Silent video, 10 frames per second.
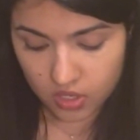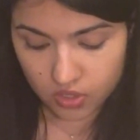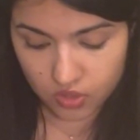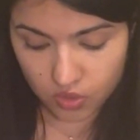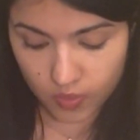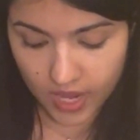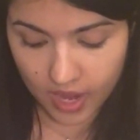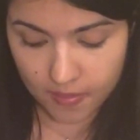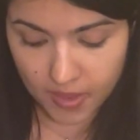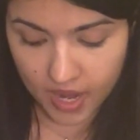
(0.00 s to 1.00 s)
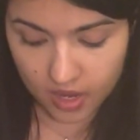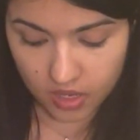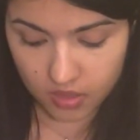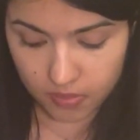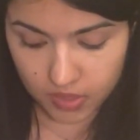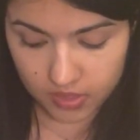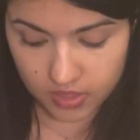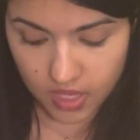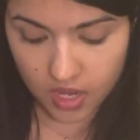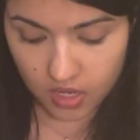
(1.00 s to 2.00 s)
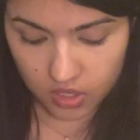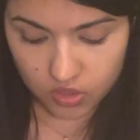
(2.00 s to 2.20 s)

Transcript: So we add back +10,